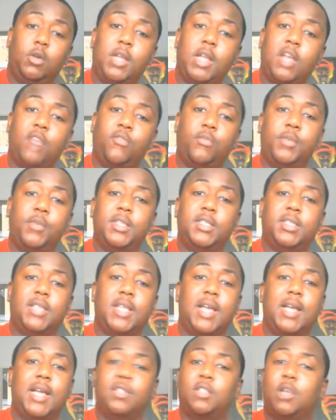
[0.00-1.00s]
from
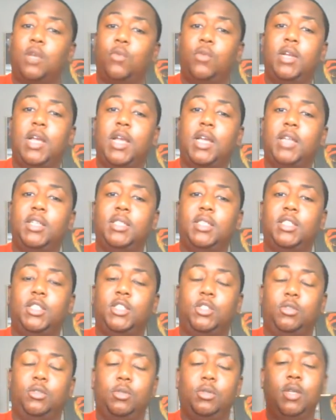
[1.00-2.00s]
inside so I wouldn't have these
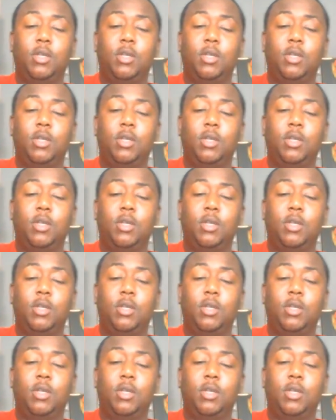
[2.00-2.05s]
issues.